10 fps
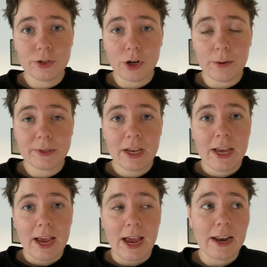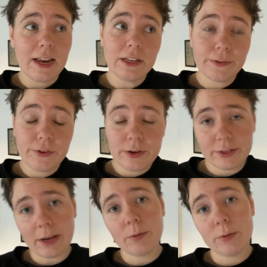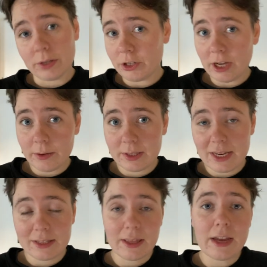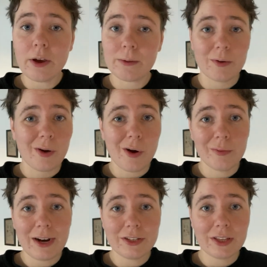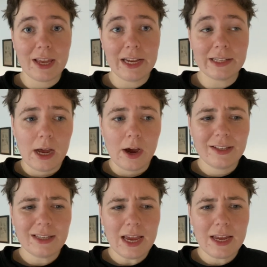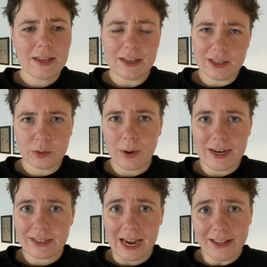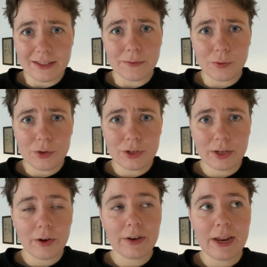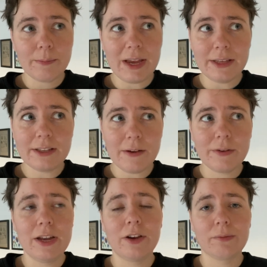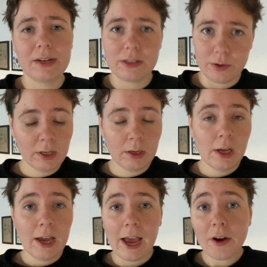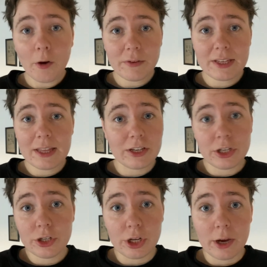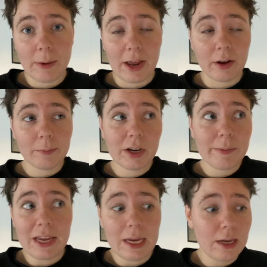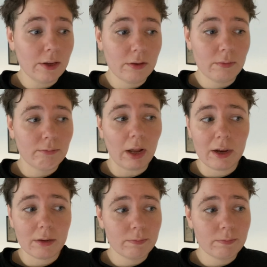jobs, and interviews, and also Chelsea. So they go through a whole range of things. I'd say this is quite intense if you're new to gardening, but it's definitely a good resource. And obviously there's YouTube, and I'm gonna be like,